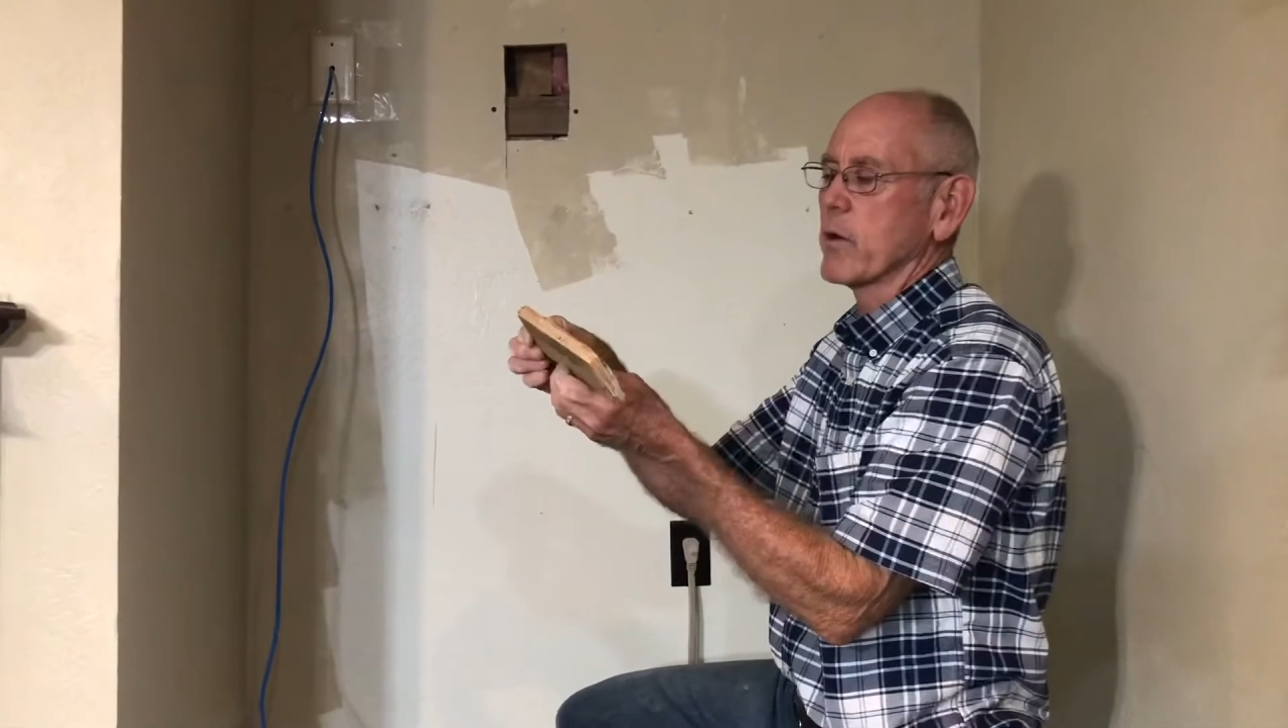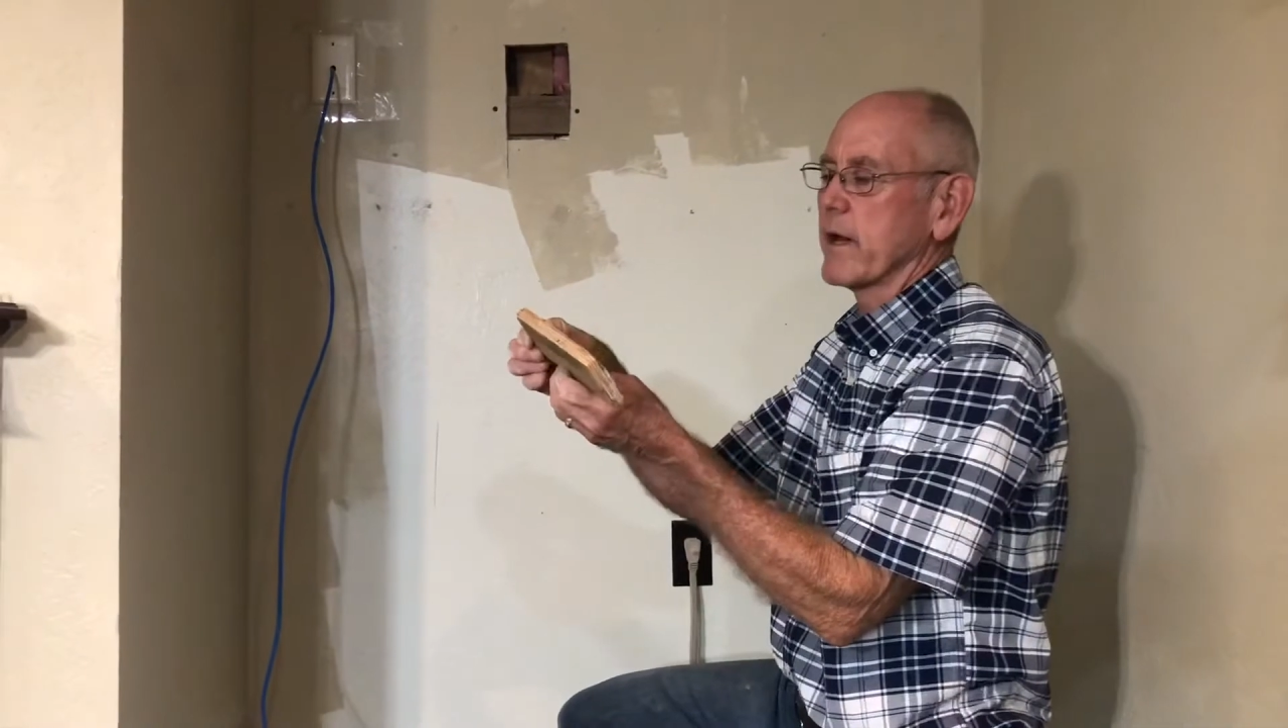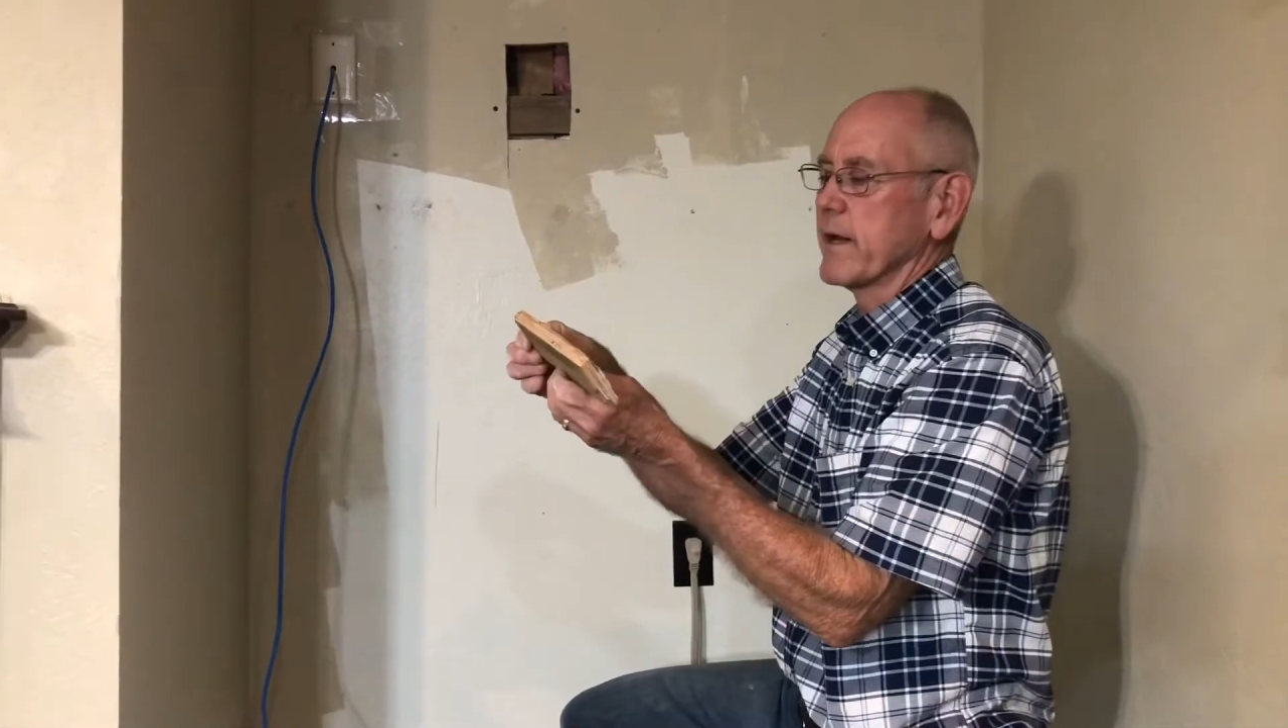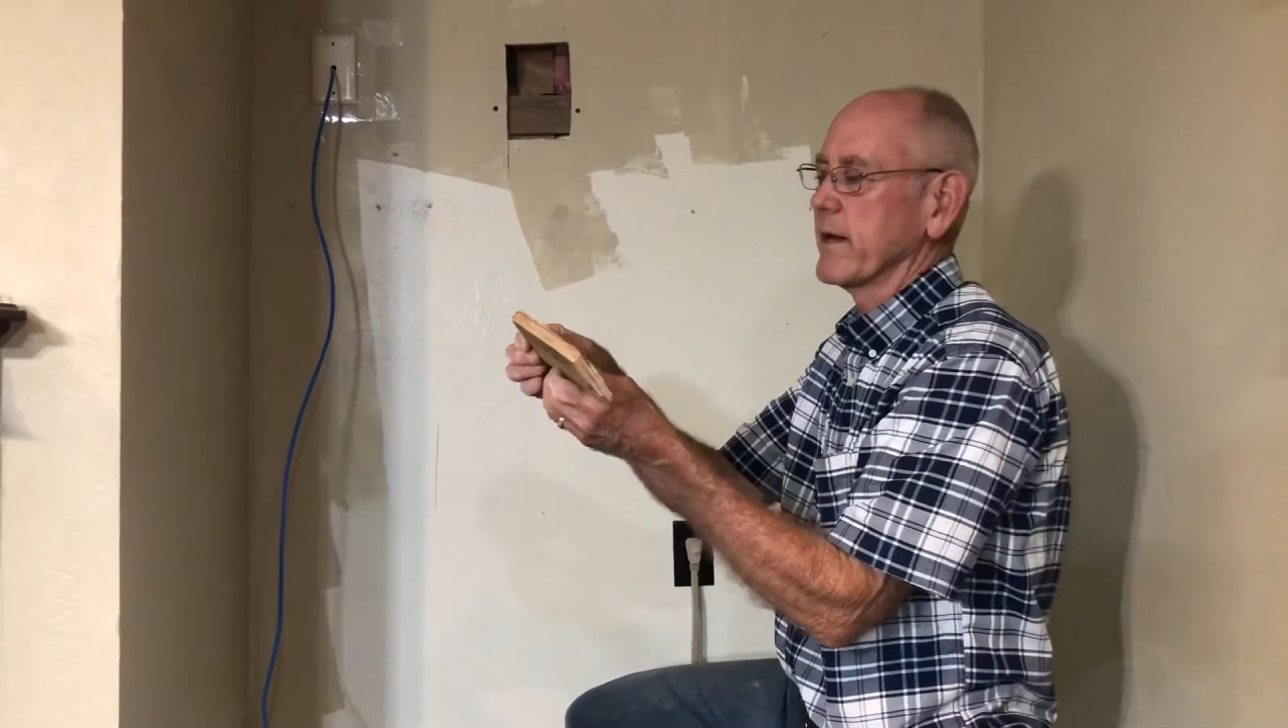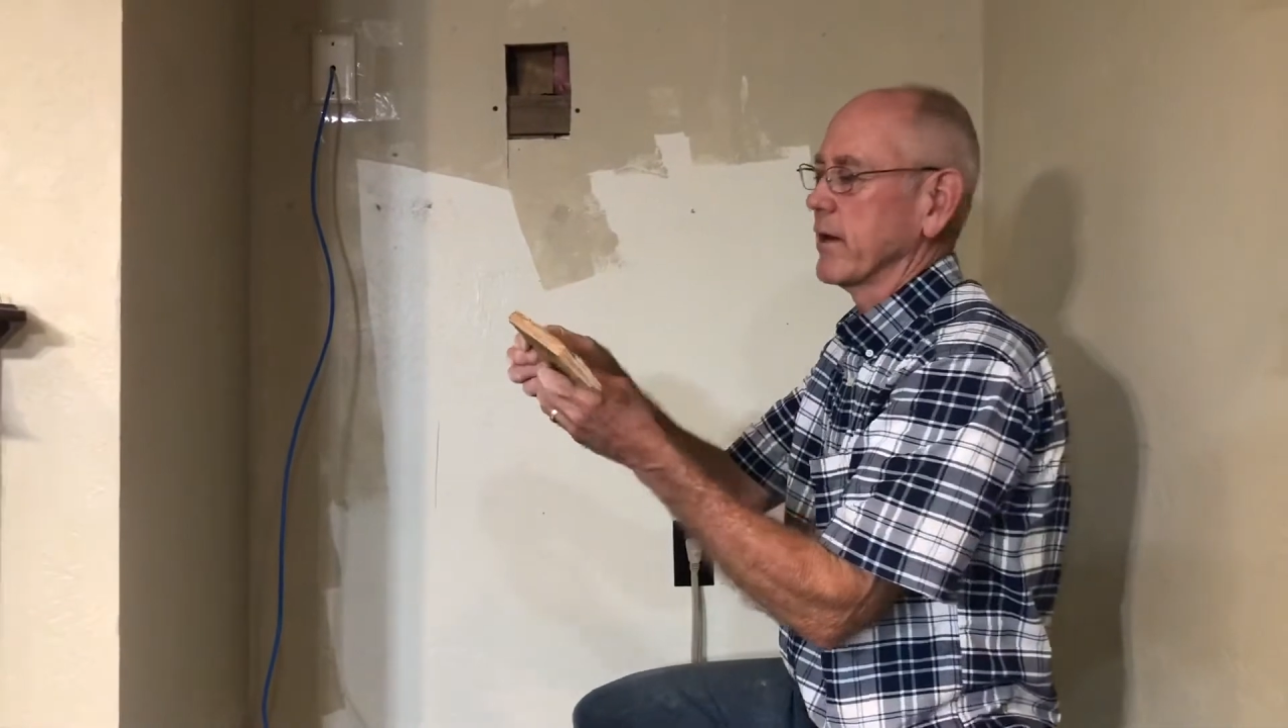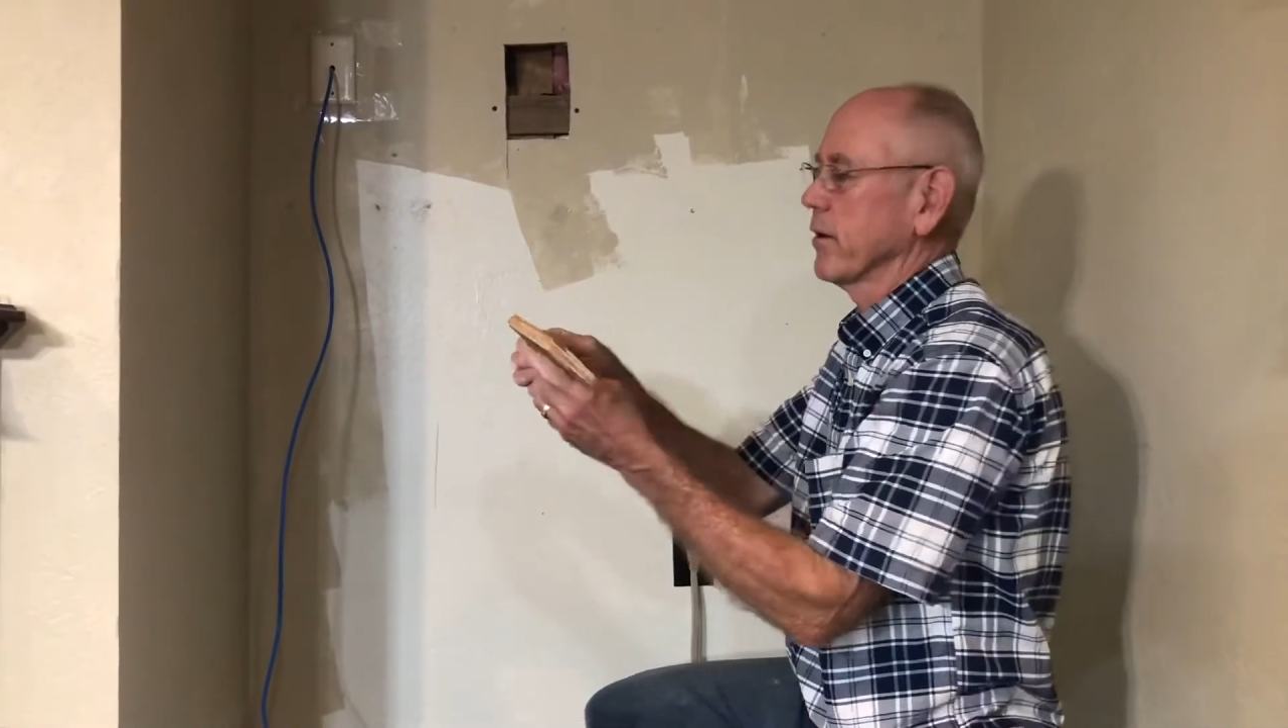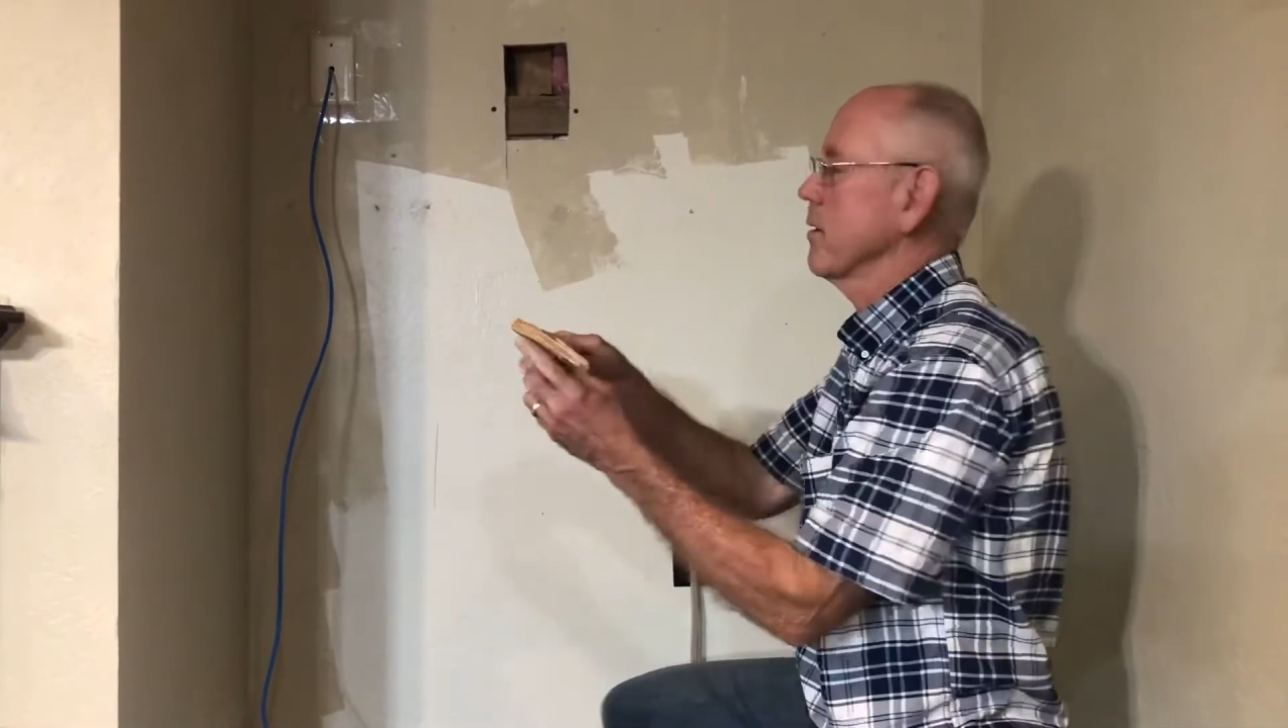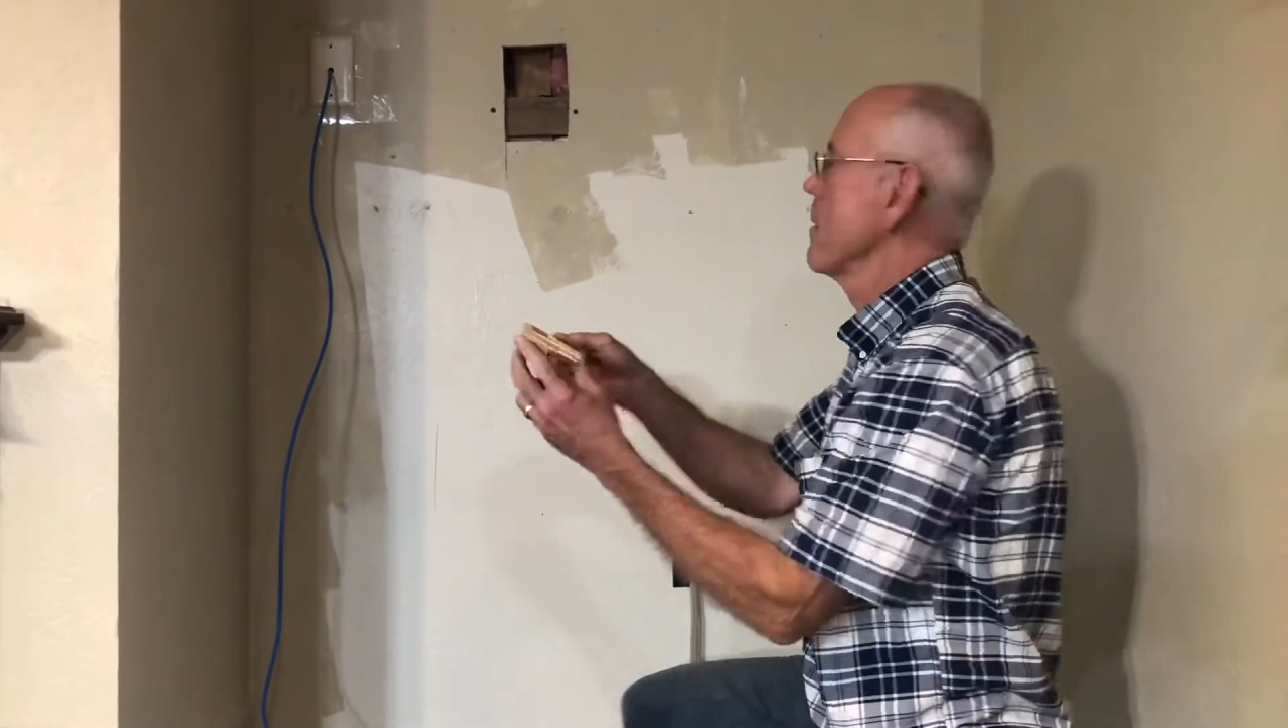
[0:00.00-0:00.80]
in here.